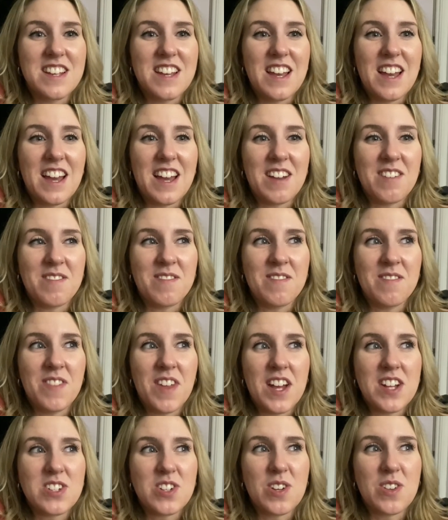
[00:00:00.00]

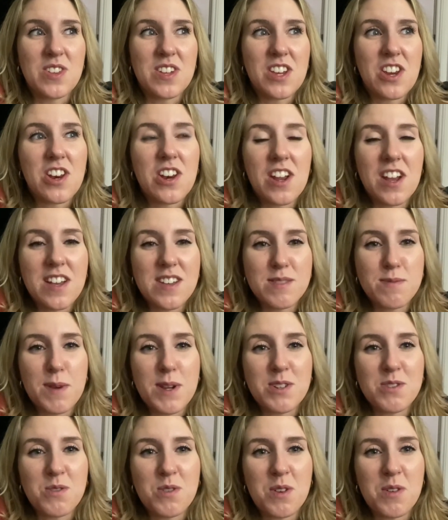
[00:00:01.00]
I don't think you know how
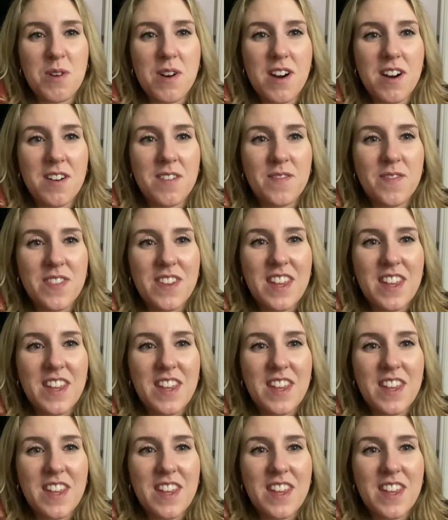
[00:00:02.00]
special you are